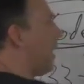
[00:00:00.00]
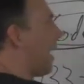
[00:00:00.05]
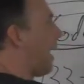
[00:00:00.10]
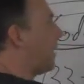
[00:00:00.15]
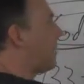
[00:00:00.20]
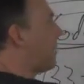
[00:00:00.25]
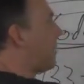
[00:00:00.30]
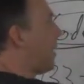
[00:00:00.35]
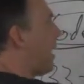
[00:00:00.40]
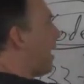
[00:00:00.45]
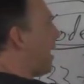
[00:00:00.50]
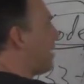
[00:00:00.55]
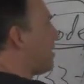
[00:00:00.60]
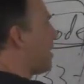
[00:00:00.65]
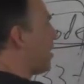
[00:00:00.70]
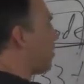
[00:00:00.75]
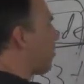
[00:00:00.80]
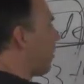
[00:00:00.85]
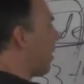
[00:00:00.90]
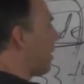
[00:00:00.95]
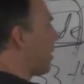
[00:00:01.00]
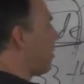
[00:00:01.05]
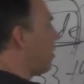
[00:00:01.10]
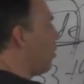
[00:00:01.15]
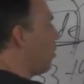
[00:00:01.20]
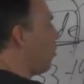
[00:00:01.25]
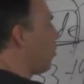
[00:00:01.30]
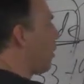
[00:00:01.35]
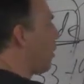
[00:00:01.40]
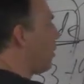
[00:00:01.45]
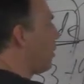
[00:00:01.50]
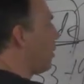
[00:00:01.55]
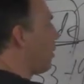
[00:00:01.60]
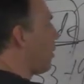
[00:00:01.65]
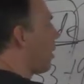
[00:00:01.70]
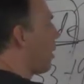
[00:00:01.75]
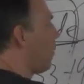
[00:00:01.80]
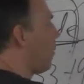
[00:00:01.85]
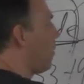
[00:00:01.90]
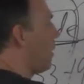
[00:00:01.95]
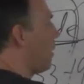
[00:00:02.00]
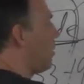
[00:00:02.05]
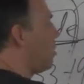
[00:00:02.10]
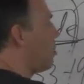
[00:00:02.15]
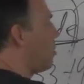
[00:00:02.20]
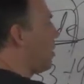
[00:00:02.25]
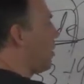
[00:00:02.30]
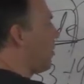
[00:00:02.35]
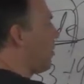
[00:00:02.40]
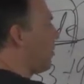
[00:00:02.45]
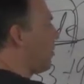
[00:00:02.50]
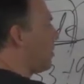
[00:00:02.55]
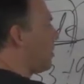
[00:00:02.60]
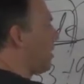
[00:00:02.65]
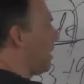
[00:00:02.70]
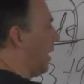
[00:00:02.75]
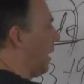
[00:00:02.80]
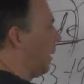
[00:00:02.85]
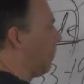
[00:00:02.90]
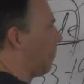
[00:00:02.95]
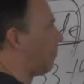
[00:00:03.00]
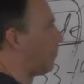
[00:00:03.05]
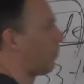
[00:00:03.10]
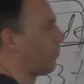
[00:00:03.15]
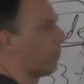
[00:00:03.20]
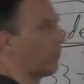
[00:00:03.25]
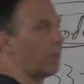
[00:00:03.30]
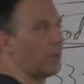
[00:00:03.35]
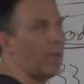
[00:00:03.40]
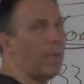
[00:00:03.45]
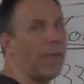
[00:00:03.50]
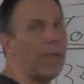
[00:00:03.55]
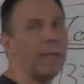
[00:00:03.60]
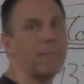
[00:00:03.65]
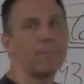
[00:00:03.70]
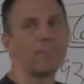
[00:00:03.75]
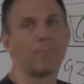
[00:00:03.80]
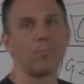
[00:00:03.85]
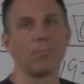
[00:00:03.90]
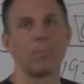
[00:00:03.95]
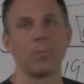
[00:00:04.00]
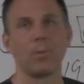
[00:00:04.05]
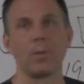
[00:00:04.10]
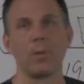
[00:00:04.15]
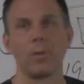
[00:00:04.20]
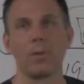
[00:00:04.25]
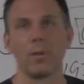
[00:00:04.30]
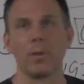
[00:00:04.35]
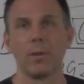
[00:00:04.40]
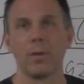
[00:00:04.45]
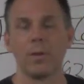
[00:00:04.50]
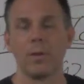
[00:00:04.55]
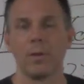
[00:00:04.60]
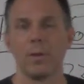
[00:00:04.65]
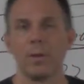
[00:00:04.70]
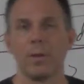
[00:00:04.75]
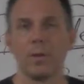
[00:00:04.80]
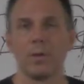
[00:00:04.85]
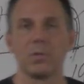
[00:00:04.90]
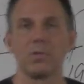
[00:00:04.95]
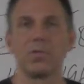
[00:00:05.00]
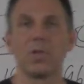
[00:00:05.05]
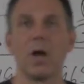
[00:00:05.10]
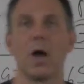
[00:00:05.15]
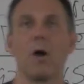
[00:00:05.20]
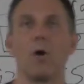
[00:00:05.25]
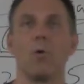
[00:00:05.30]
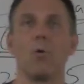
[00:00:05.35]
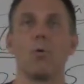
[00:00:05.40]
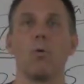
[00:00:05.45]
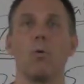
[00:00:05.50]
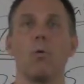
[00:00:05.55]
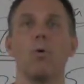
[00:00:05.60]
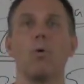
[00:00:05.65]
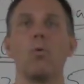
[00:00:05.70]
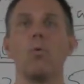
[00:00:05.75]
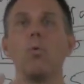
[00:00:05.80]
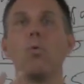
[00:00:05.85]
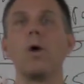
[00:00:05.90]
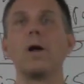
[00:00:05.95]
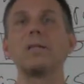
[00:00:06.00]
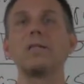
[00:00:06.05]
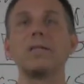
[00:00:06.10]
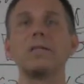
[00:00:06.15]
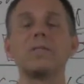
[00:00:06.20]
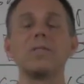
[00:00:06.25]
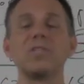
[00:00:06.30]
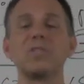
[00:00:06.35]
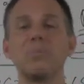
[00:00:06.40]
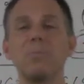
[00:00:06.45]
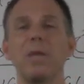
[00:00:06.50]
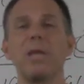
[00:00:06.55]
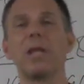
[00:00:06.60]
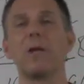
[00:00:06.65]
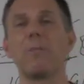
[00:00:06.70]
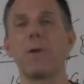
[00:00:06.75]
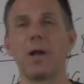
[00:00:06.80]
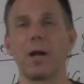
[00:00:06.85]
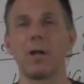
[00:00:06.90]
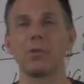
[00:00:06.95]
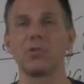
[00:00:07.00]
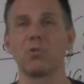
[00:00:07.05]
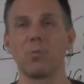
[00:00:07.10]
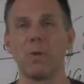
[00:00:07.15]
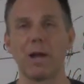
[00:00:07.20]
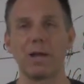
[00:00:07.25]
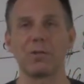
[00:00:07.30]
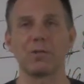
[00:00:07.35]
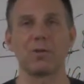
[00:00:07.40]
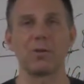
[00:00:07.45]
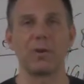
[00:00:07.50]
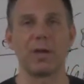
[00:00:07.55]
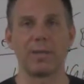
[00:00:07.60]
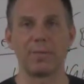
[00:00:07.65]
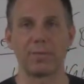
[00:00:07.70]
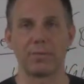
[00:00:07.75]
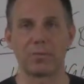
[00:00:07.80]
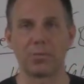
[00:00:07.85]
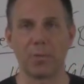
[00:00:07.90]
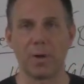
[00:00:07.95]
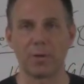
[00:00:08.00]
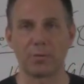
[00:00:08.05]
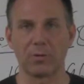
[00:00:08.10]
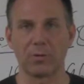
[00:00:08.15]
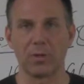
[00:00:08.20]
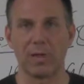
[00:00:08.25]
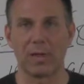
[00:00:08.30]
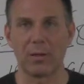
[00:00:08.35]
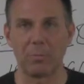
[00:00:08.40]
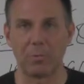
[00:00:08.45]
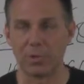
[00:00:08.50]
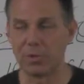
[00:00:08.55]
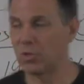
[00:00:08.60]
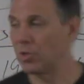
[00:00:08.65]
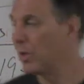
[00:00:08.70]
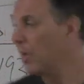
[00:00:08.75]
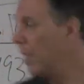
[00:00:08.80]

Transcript: 1980s, they create a new one called PG-13. Okay? So, what does this mean about our director and the director language?